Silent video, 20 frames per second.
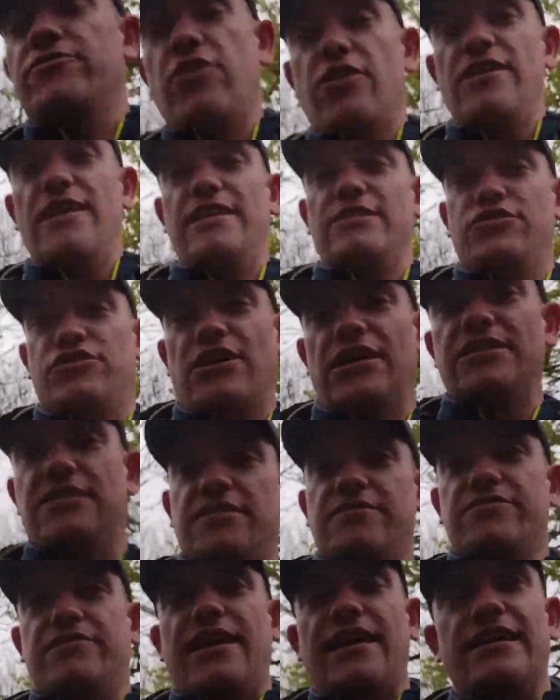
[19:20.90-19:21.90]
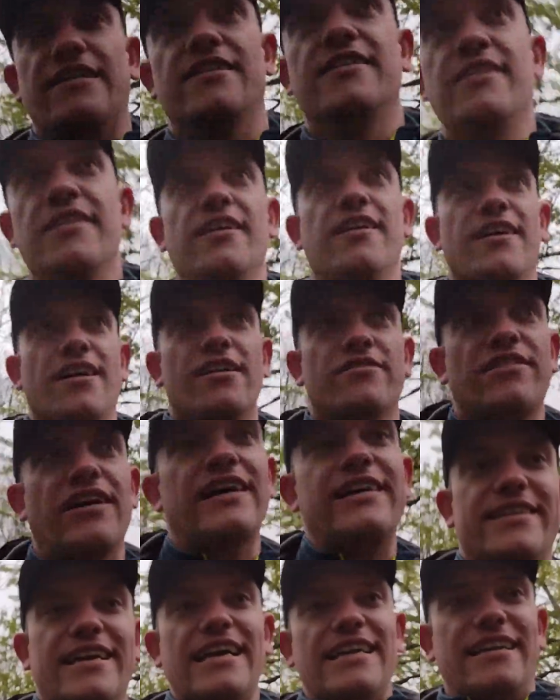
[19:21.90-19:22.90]
got less chance of
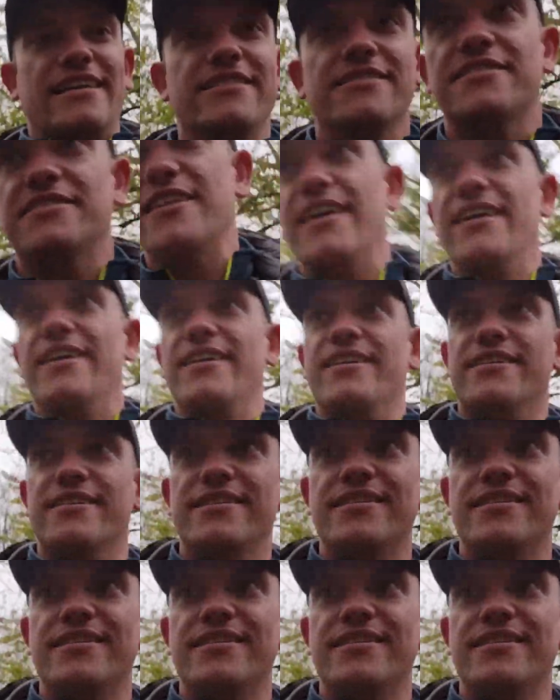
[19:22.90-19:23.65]
getting into